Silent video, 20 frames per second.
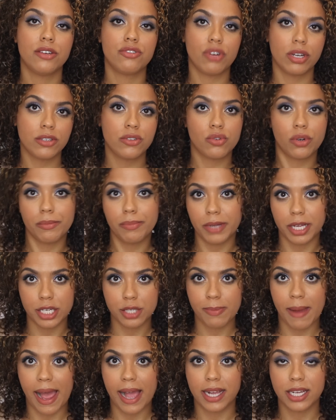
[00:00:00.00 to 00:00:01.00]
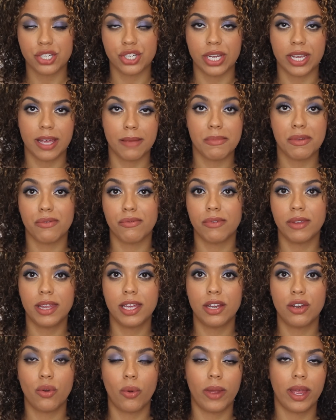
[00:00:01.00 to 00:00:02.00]
drugstore blush packaging can be
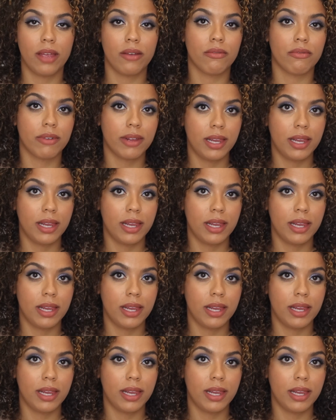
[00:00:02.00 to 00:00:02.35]
really annoying,